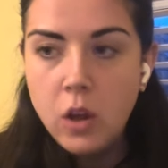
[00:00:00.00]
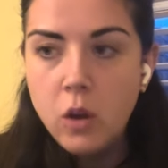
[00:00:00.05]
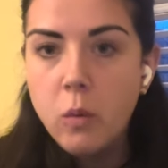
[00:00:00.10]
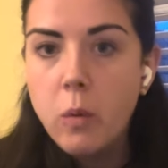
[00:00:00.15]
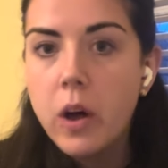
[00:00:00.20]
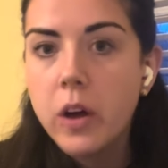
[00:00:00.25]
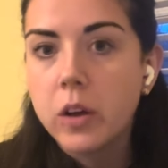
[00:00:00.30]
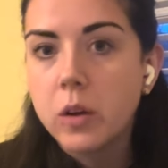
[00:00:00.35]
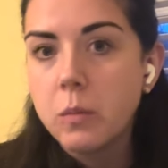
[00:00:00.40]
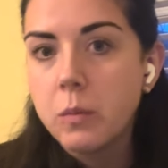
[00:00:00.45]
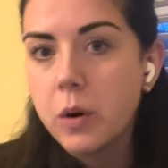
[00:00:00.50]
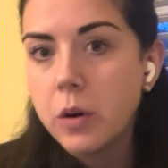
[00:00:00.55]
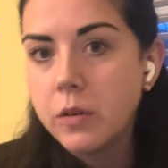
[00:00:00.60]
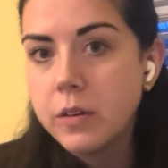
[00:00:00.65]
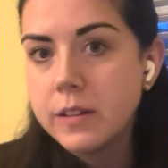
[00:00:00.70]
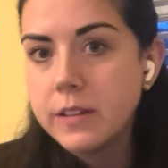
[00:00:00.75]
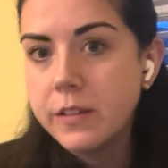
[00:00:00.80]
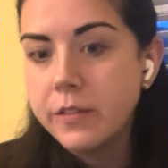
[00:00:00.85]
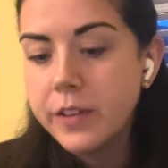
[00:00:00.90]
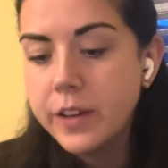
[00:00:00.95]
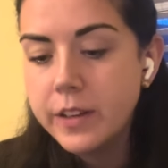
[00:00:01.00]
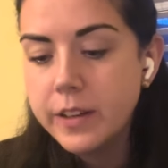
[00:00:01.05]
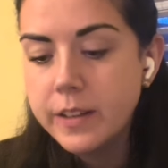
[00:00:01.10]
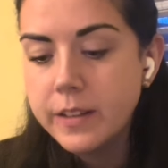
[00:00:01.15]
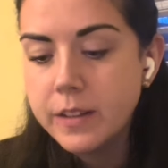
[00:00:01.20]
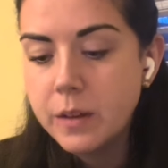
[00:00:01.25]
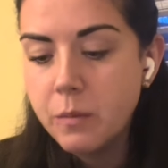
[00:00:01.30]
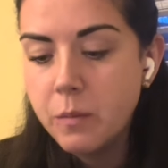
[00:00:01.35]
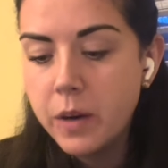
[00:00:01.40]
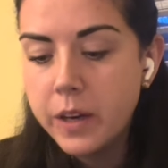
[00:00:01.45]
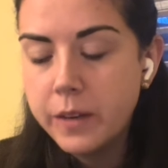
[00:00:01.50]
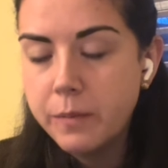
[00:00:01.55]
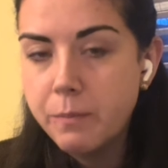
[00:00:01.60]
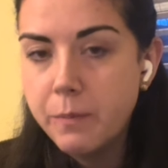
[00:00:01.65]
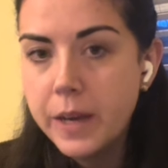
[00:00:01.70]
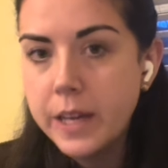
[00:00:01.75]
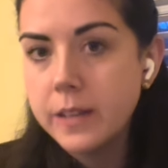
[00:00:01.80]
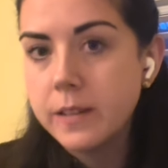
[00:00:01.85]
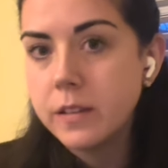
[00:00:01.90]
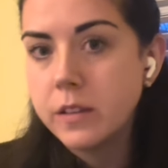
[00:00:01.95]
what components of fitness it might
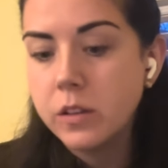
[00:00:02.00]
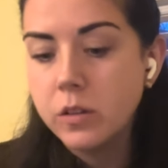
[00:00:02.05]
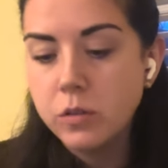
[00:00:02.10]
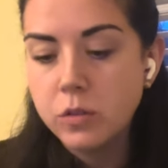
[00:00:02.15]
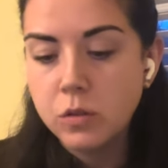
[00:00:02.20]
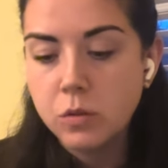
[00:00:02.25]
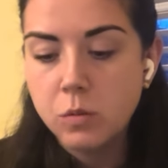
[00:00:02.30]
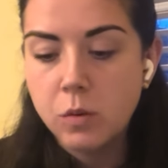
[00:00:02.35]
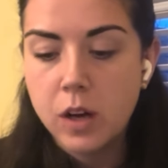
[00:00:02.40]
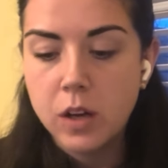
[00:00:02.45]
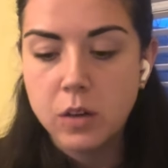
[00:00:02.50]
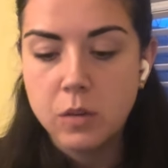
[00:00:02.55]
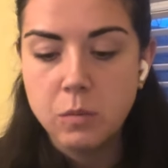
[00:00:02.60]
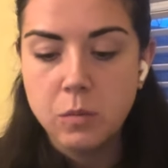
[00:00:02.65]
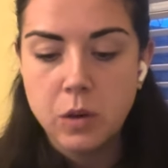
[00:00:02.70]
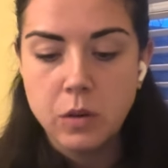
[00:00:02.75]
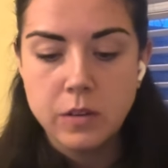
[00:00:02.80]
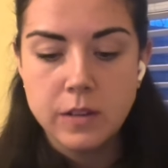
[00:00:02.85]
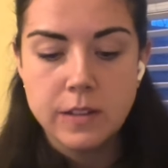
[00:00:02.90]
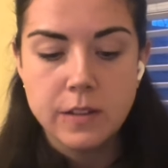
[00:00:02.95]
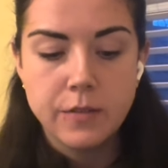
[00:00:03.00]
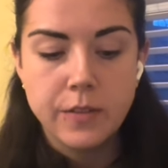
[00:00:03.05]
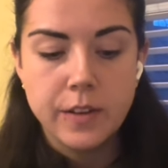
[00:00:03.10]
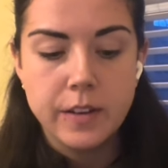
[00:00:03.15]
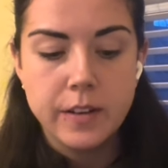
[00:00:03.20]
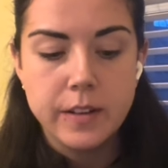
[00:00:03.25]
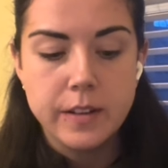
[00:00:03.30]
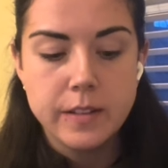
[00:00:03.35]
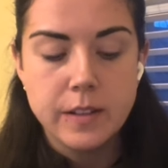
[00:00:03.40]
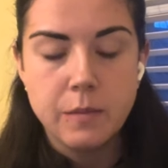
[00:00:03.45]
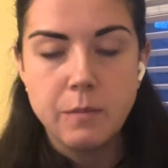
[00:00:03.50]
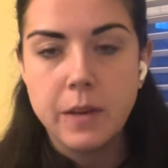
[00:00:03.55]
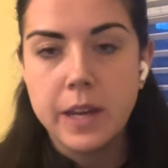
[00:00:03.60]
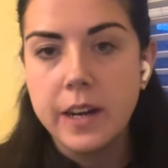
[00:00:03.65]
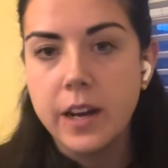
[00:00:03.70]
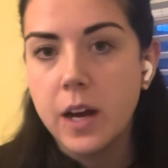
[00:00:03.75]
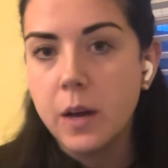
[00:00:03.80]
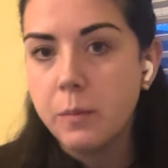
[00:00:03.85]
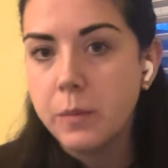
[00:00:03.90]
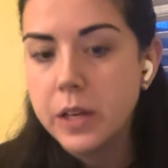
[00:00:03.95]
best suit, what components of fitness it may
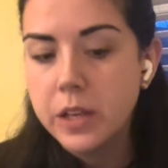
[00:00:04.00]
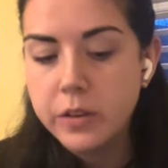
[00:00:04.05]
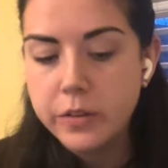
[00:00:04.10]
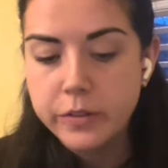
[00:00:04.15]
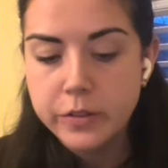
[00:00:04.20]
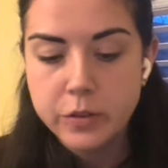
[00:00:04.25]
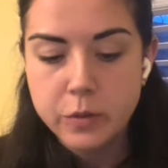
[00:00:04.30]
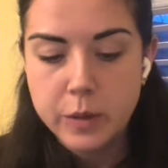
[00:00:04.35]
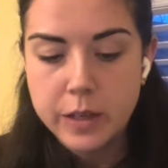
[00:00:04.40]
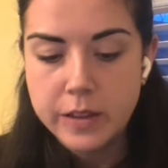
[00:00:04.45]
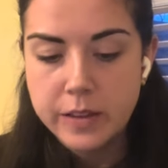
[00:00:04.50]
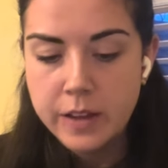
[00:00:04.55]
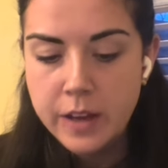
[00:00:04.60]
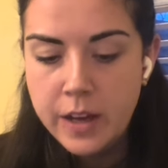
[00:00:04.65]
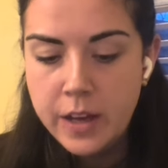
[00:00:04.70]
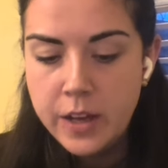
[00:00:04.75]
not be used with.